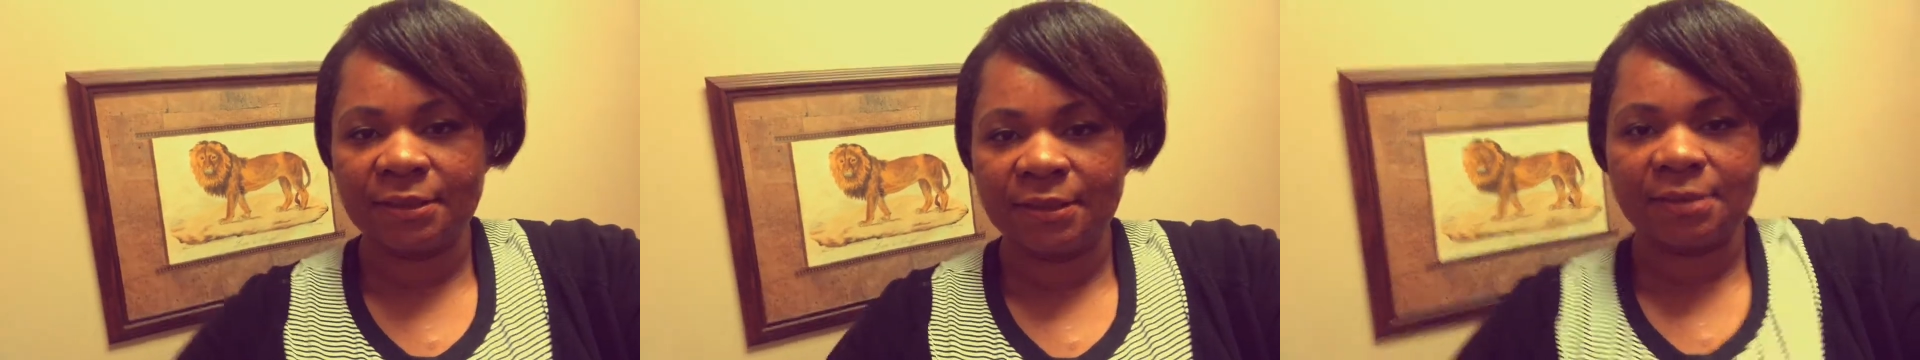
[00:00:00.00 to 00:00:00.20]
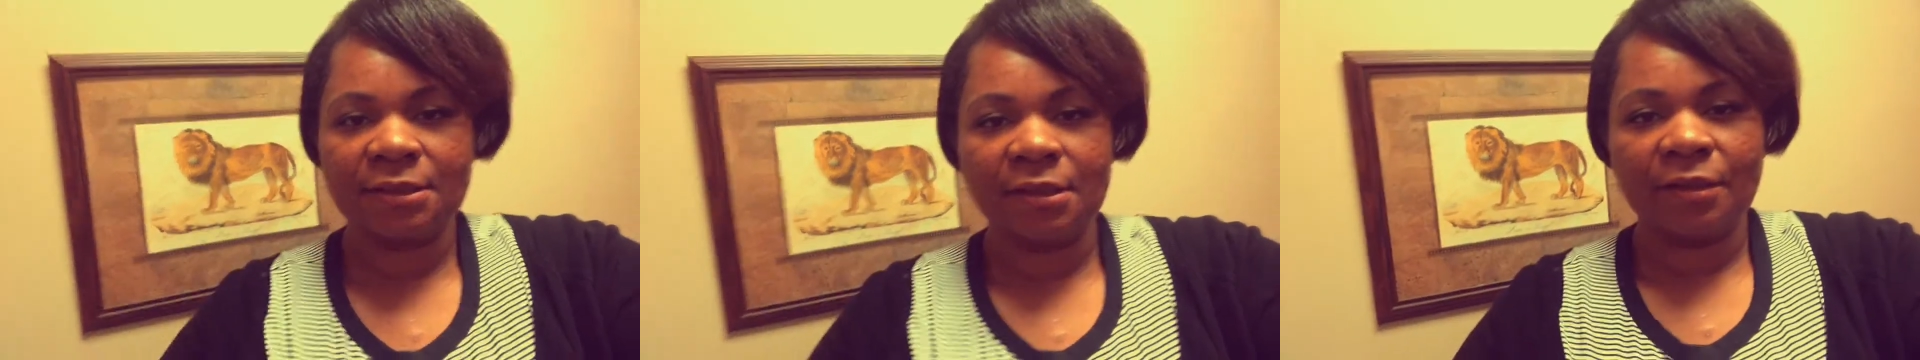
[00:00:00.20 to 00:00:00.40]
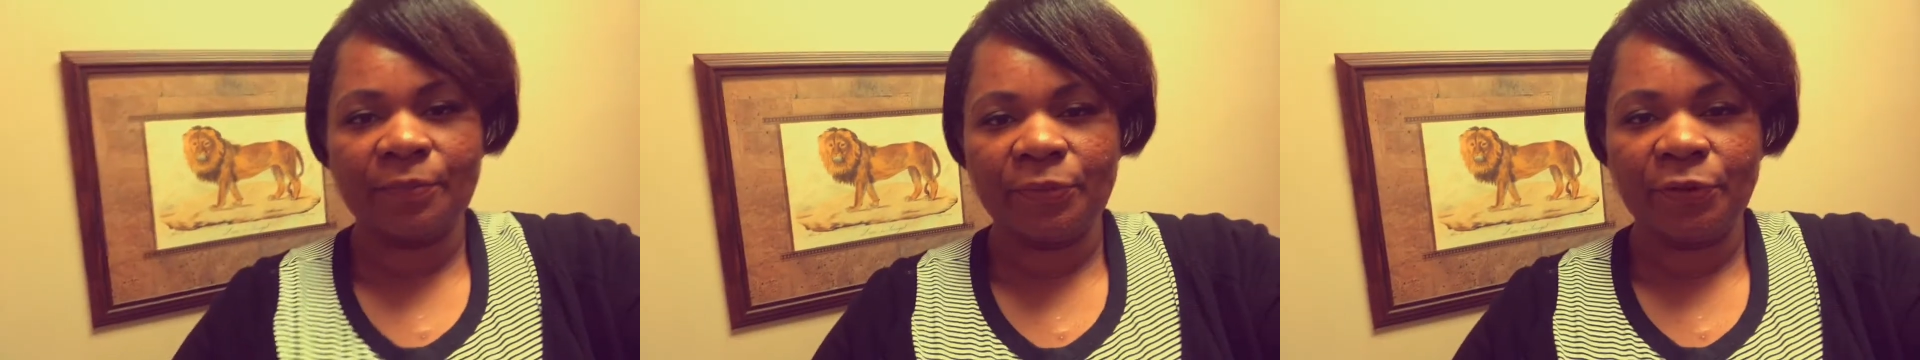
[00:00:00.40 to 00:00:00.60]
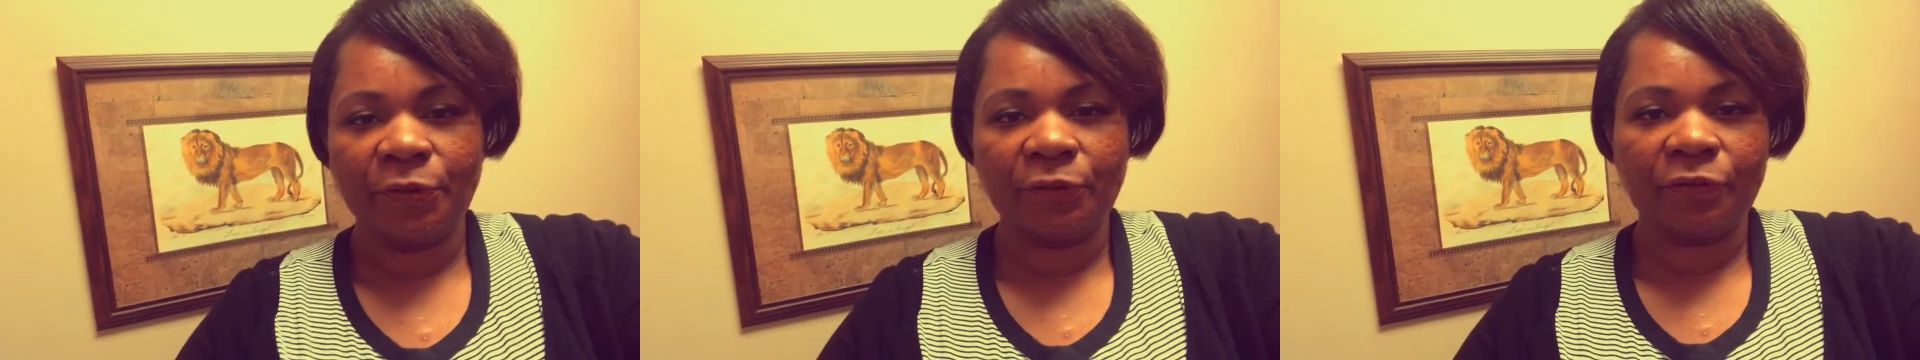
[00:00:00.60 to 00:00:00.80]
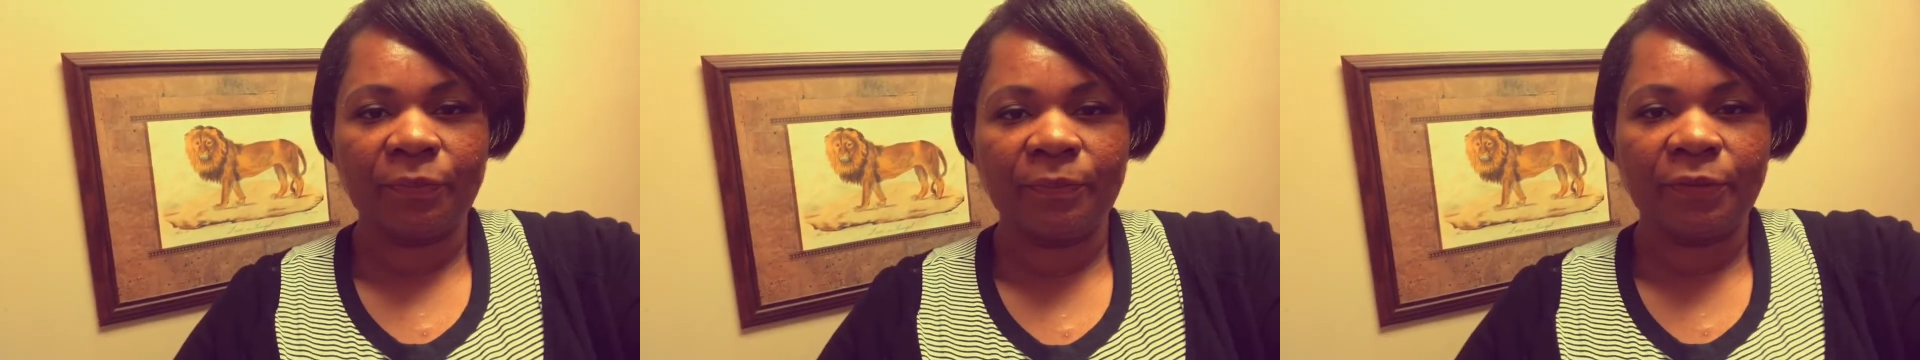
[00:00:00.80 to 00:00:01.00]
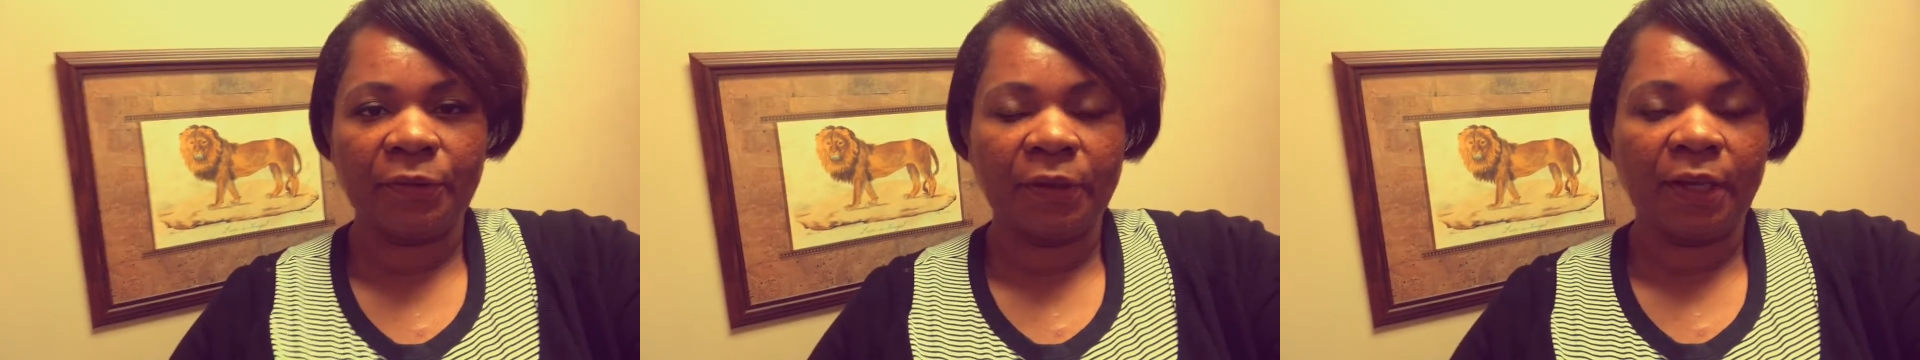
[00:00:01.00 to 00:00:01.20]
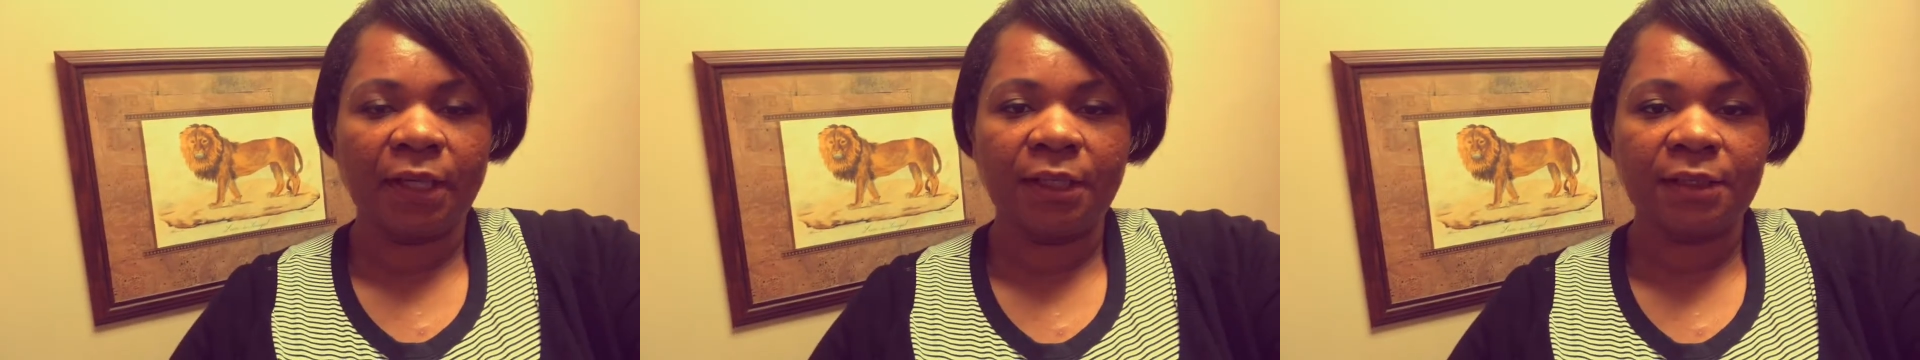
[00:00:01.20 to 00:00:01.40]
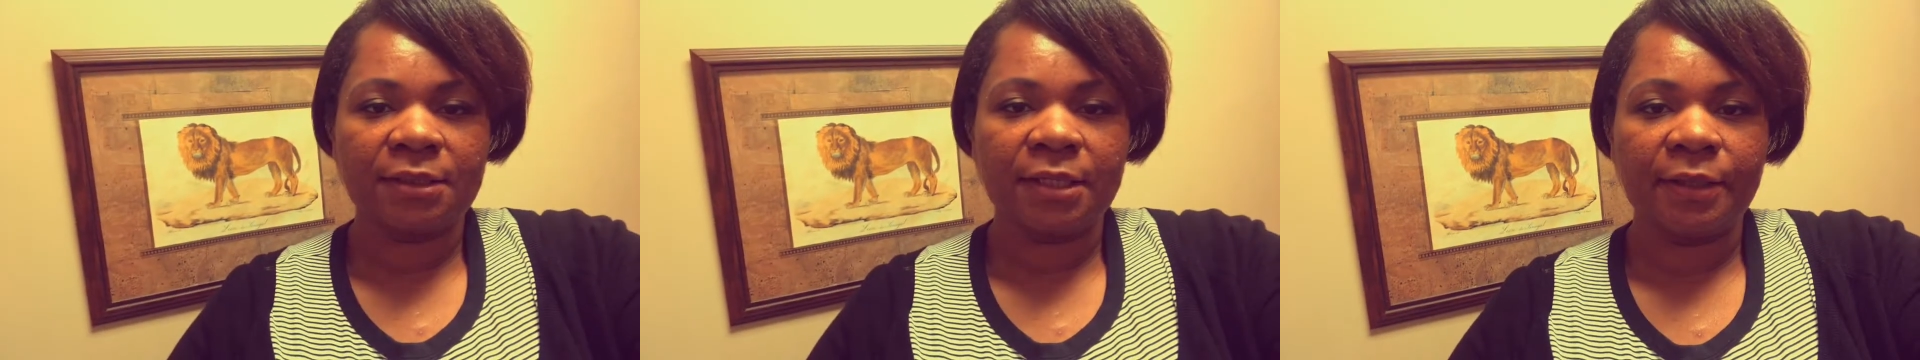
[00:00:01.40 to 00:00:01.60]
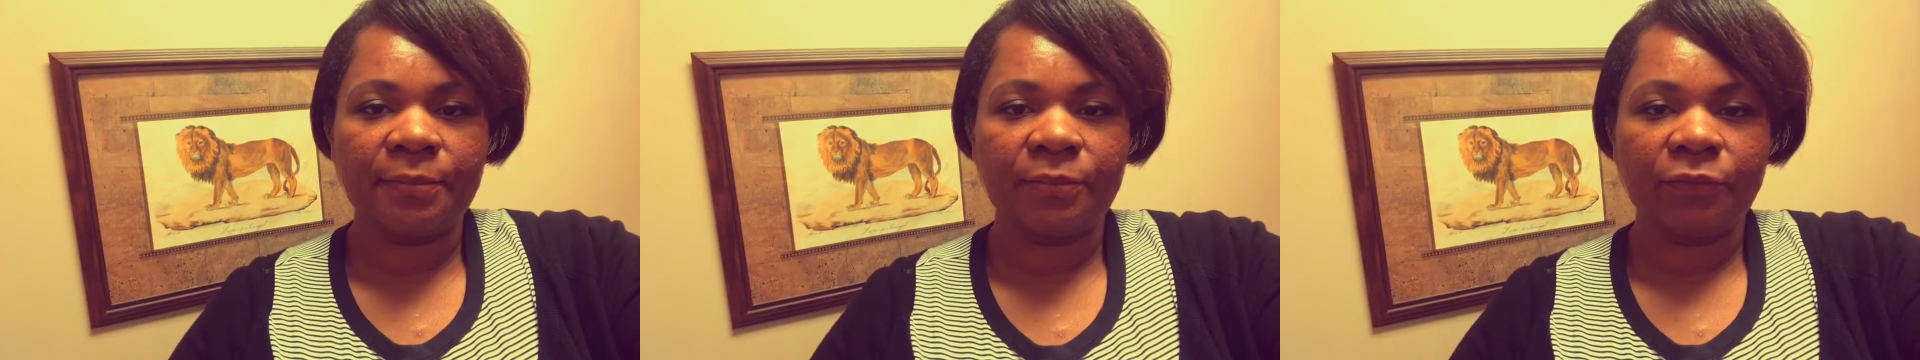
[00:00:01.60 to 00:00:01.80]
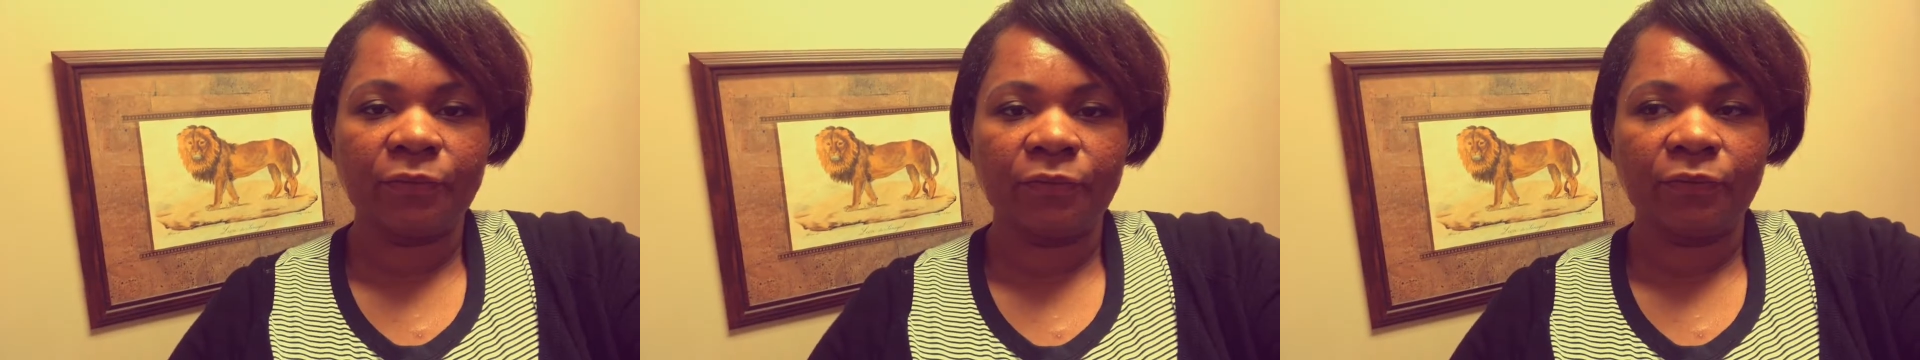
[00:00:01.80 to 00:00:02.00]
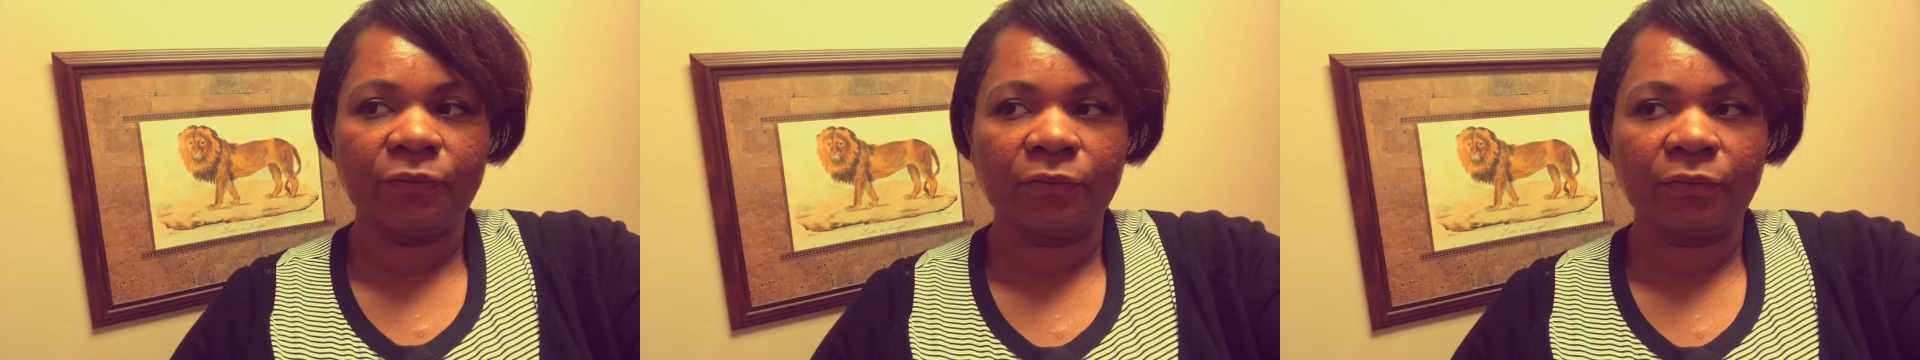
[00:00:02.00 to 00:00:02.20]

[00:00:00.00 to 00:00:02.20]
doesn't appear on the periodic table?